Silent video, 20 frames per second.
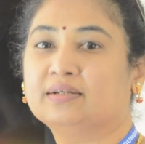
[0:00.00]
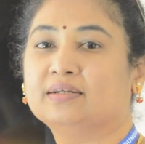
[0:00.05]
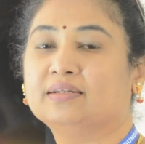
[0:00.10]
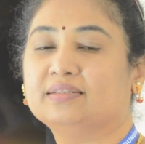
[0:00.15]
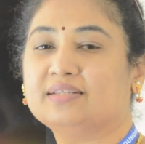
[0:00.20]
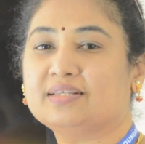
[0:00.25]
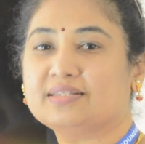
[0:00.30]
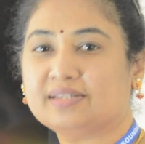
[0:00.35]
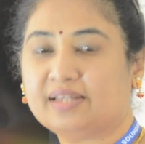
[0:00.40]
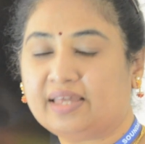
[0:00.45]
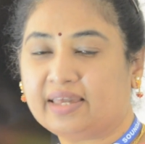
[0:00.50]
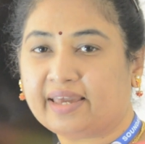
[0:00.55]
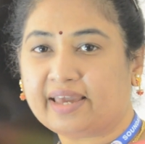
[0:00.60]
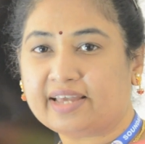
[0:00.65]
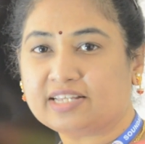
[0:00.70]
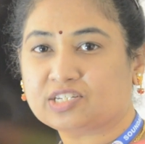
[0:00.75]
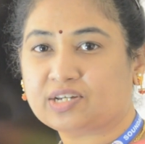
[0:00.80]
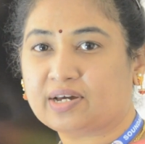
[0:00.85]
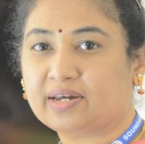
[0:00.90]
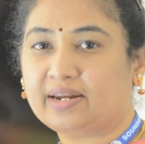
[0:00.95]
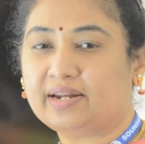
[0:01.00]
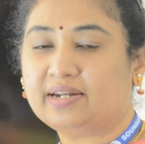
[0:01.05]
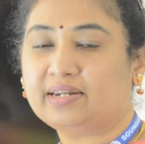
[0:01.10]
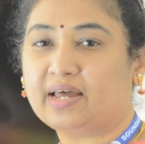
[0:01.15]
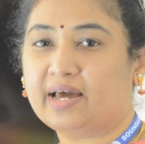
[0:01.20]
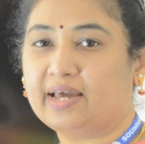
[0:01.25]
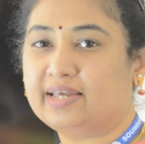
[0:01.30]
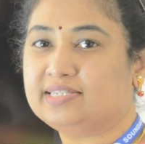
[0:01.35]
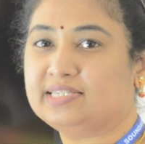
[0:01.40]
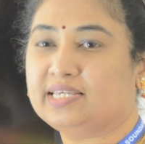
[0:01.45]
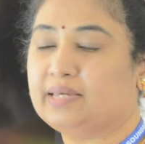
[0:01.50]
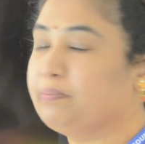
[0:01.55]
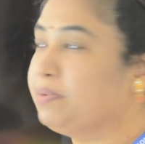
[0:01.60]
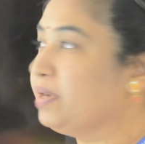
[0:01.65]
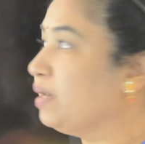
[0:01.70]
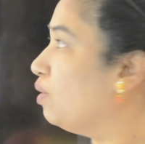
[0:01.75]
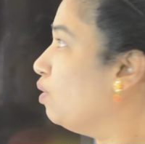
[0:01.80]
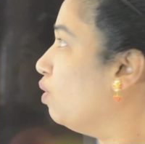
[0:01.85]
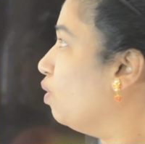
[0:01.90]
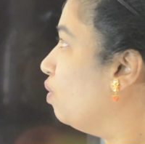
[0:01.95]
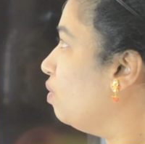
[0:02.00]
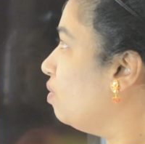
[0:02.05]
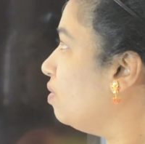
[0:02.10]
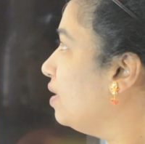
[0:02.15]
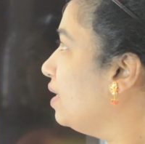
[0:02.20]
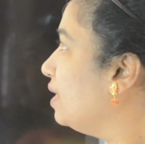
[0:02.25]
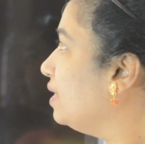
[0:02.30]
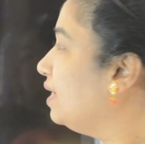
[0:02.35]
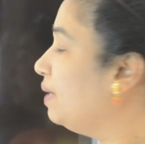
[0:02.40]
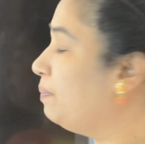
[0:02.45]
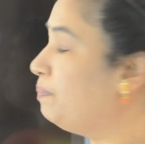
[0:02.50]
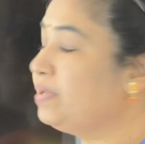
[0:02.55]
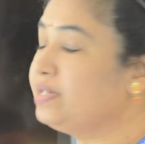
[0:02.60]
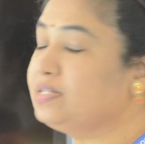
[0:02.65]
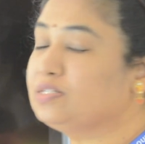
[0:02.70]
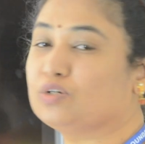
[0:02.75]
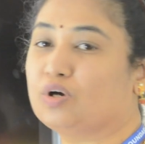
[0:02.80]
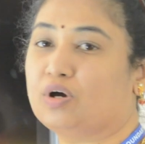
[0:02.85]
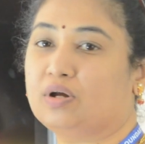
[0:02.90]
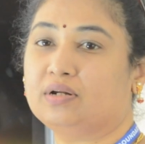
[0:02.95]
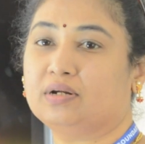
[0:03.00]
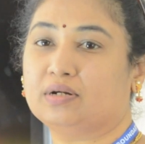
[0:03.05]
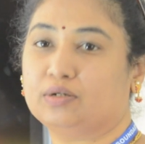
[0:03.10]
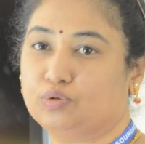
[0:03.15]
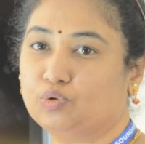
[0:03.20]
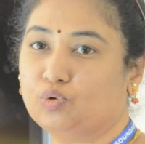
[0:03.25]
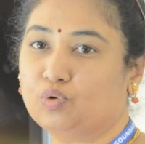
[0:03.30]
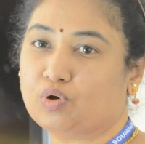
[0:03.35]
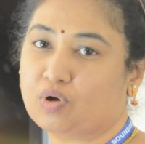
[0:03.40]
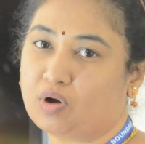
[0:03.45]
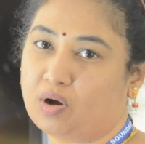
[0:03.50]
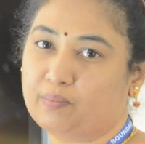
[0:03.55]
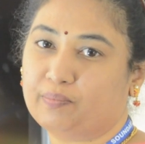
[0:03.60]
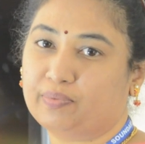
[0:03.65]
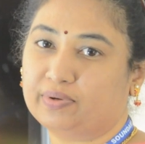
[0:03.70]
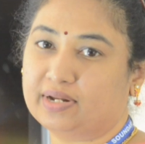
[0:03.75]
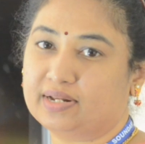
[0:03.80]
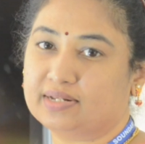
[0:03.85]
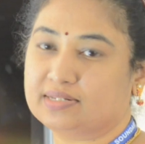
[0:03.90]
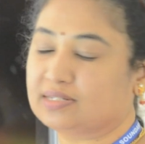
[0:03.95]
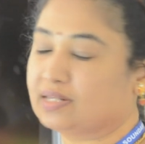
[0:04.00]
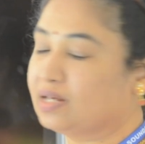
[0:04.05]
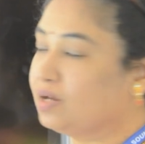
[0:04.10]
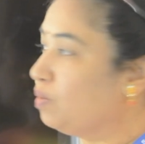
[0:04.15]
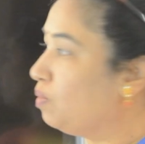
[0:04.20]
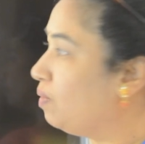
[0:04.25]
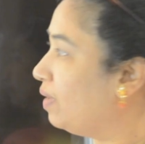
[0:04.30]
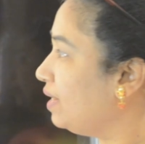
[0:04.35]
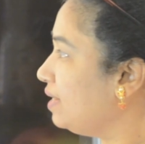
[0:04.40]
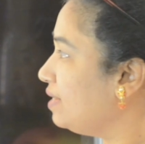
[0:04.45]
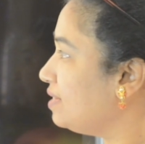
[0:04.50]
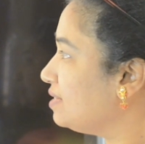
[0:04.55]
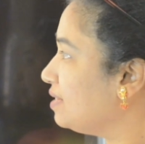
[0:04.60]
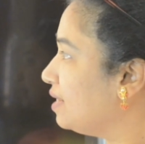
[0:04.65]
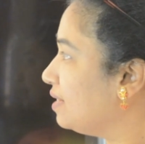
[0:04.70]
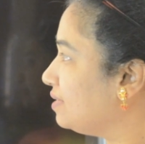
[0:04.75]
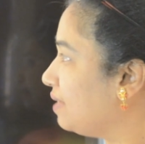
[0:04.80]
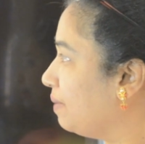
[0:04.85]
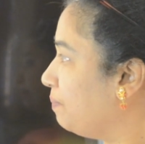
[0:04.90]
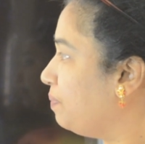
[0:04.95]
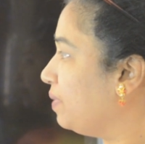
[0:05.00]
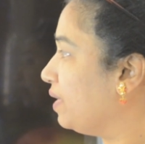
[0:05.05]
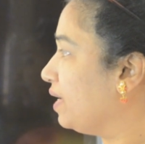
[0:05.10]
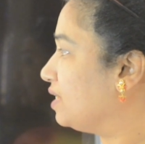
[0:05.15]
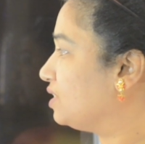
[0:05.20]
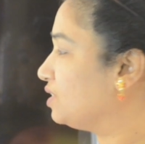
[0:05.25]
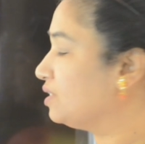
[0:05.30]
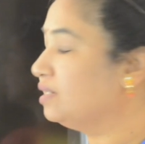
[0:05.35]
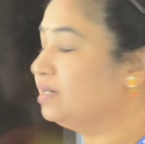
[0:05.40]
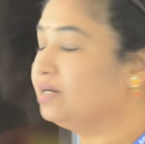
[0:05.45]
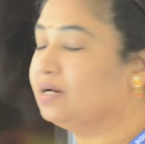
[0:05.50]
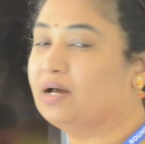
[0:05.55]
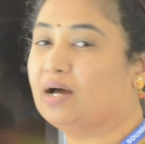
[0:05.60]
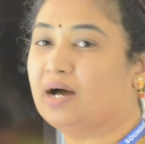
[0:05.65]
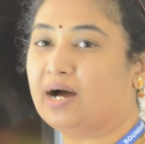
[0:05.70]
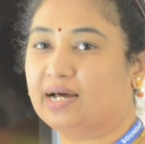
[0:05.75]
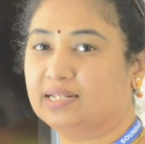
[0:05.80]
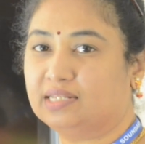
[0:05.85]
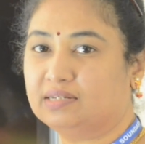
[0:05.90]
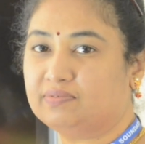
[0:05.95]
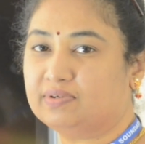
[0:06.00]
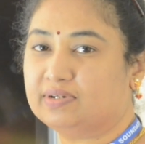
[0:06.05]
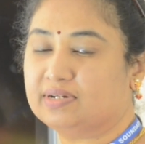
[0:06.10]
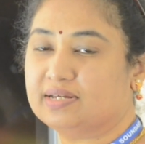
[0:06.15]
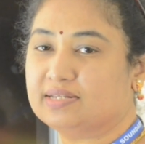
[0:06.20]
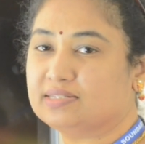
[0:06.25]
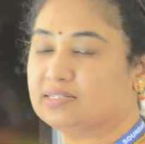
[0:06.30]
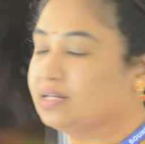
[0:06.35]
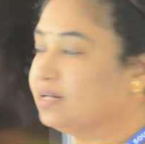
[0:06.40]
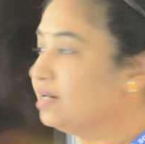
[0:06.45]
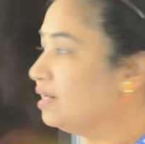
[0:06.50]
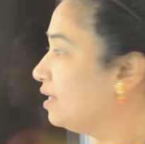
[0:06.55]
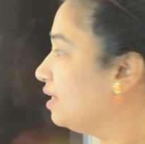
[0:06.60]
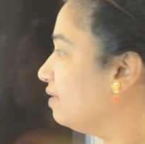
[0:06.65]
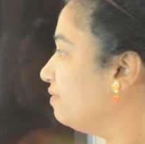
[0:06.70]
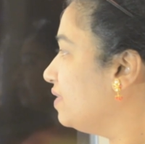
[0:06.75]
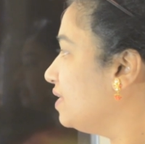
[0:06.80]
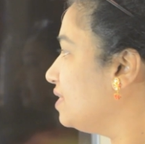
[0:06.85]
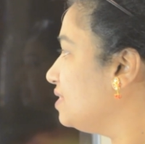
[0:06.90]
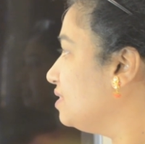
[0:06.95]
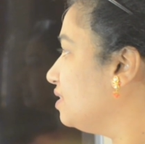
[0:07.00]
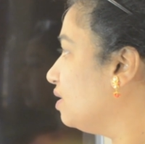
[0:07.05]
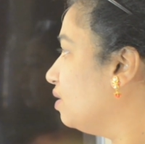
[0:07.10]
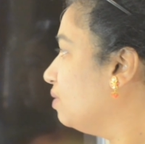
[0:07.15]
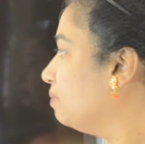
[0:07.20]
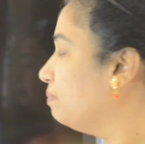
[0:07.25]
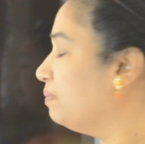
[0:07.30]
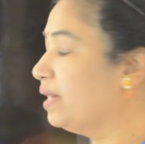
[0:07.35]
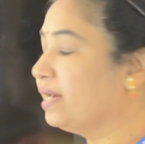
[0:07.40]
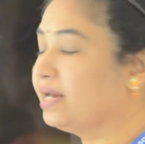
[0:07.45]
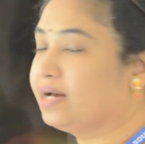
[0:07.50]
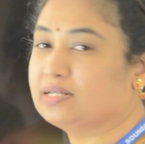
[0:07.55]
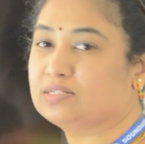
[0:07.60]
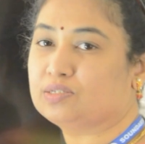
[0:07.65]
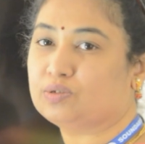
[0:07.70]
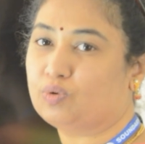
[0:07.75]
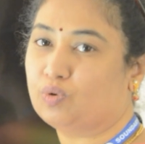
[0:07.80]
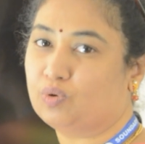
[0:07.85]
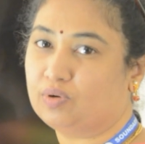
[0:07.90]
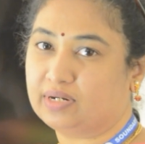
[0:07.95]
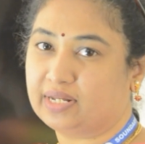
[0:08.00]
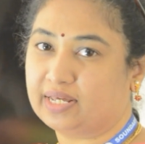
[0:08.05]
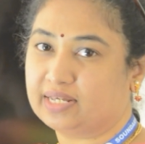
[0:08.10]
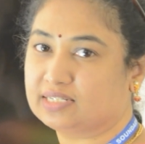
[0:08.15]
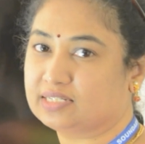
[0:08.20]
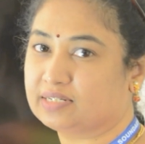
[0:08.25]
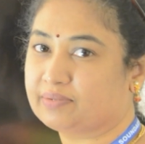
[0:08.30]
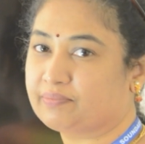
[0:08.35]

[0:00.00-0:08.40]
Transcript: This leakage current ICBO depends on two components. One is temperature, other one is reverse bias voltage.